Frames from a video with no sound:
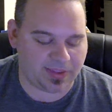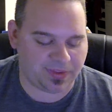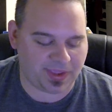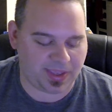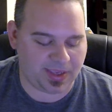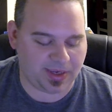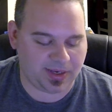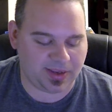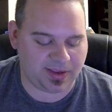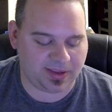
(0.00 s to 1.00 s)

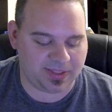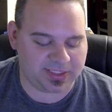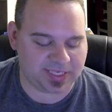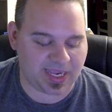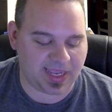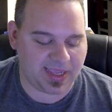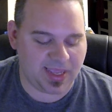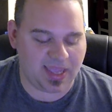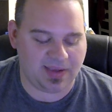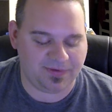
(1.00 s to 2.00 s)
this guy
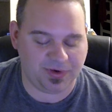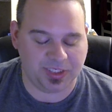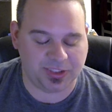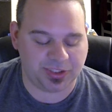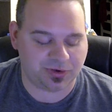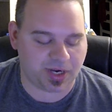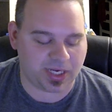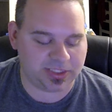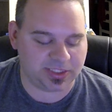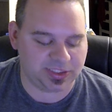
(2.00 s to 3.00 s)
if you
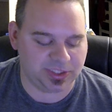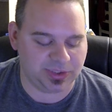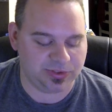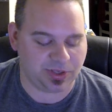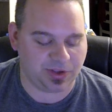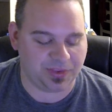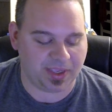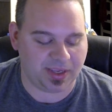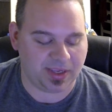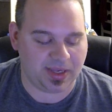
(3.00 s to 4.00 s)
digicross, because you lose all
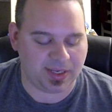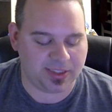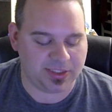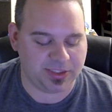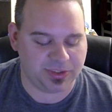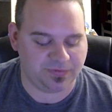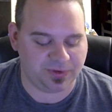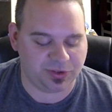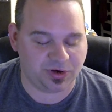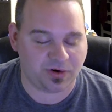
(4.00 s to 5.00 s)
the
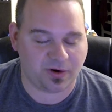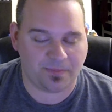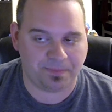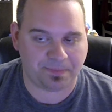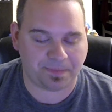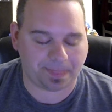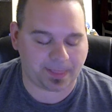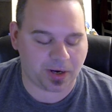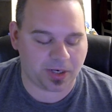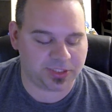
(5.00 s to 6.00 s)
Digivolution
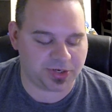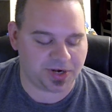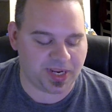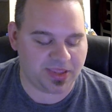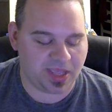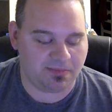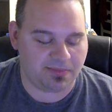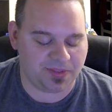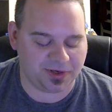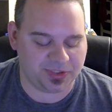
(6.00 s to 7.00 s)
cards underneath,
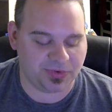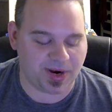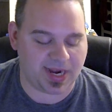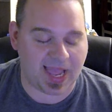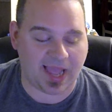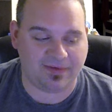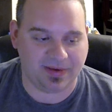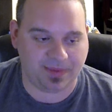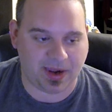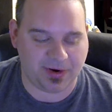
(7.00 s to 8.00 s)
but there is a way to have
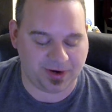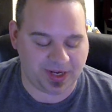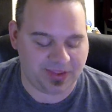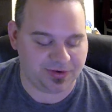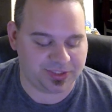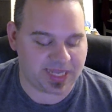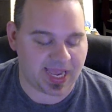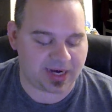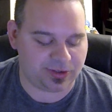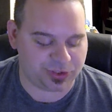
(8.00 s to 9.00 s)
him underneath your
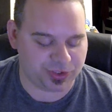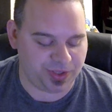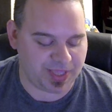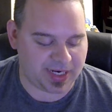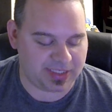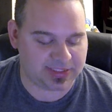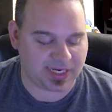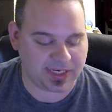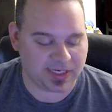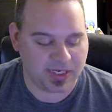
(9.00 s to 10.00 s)
stack, and I'll show you that in a
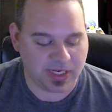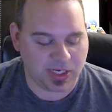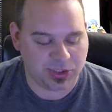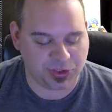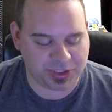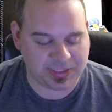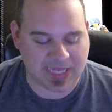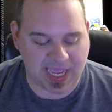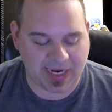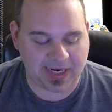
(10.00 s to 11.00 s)
second. So just
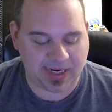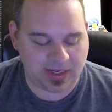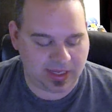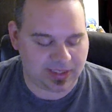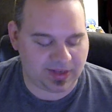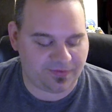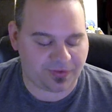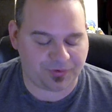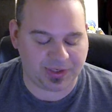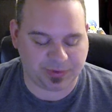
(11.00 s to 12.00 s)
10 level
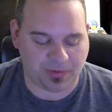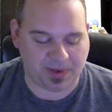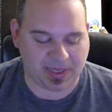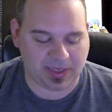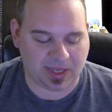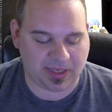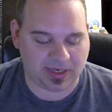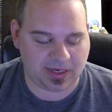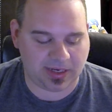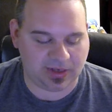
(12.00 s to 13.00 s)
3s. We won't play a
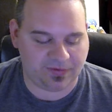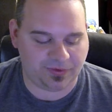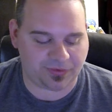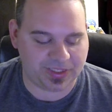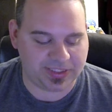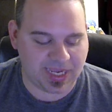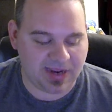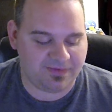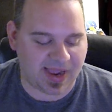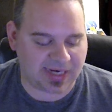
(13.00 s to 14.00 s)
lot of level 3s.
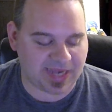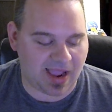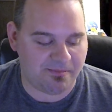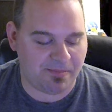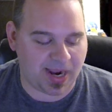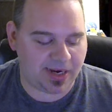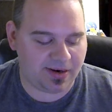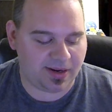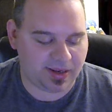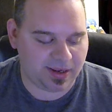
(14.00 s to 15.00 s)
In fact, I
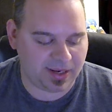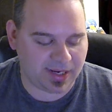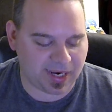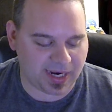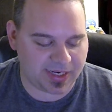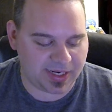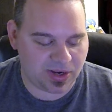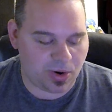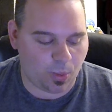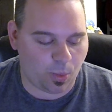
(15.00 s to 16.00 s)
might cut
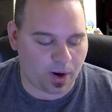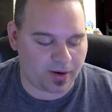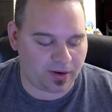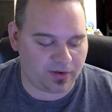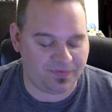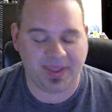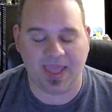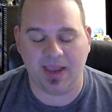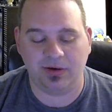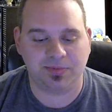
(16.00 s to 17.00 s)
one of the
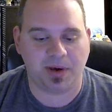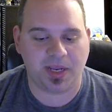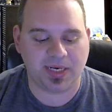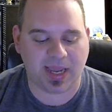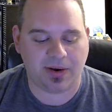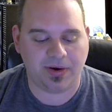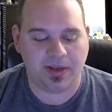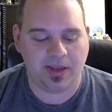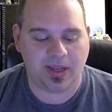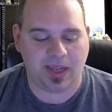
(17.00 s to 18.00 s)
Gaossmon down,
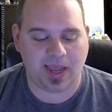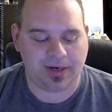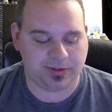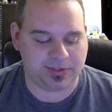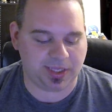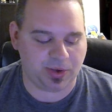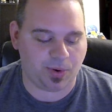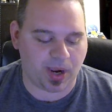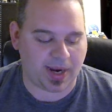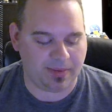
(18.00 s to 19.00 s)
and I'll tell you
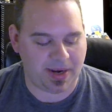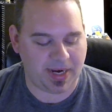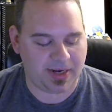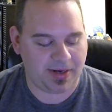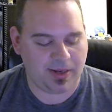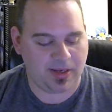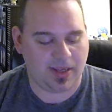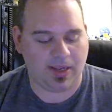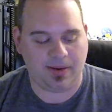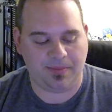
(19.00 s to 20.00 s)
why in a minute.
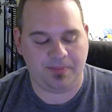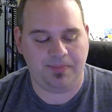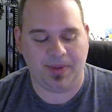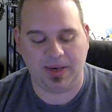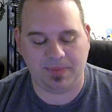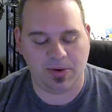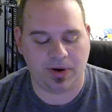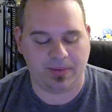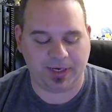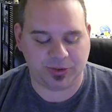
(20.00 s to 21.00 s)
He'd be
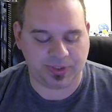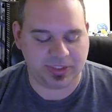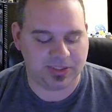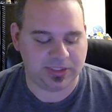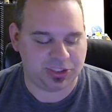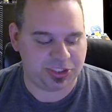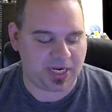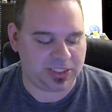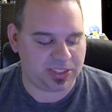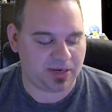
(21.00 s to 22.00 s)
one of my choices to
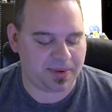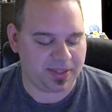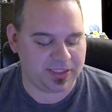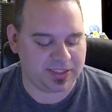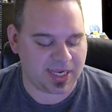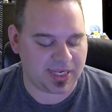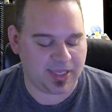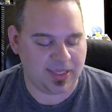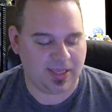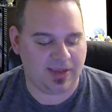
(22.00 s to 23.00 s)
change up in this deck
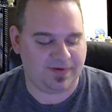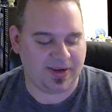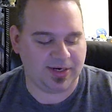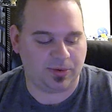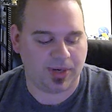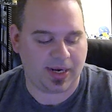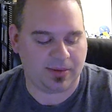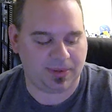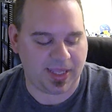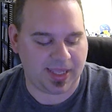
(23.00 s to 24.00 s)
if I don't end
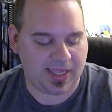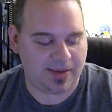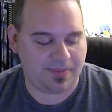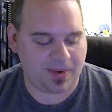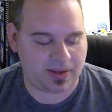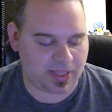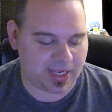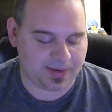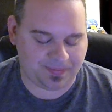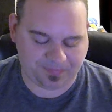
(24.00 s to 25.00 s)
up liking him a
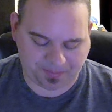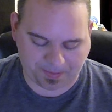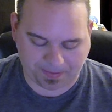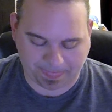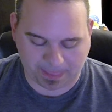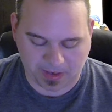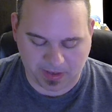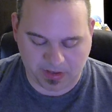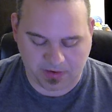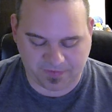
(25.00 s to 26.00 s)
lot.
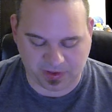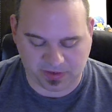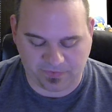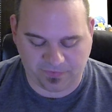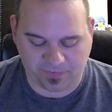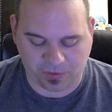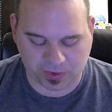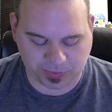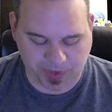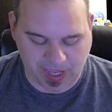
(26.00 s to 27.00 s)
For our level
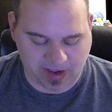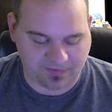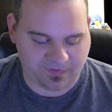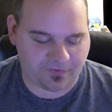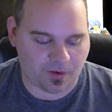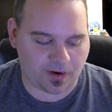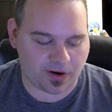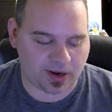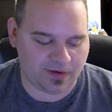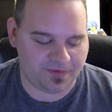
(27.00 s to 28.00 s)
4s, we have
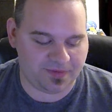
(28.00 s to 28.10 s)
4 of the